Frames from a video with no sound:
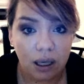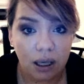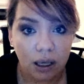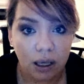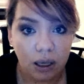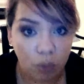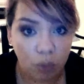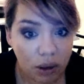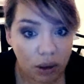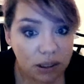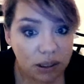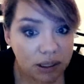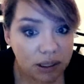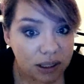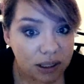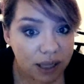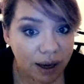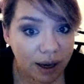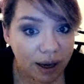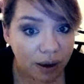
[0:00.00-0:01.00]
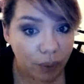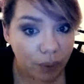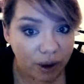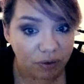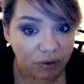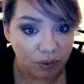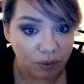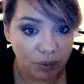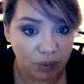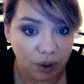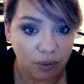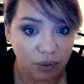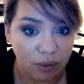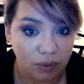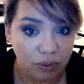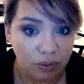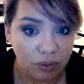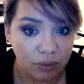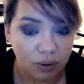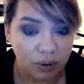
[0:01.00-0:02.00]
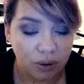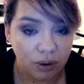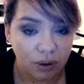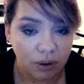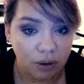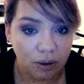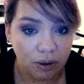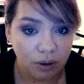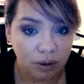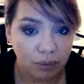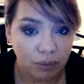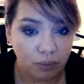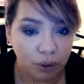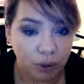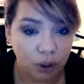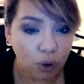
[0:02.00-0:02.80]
he wants to take it away from you. But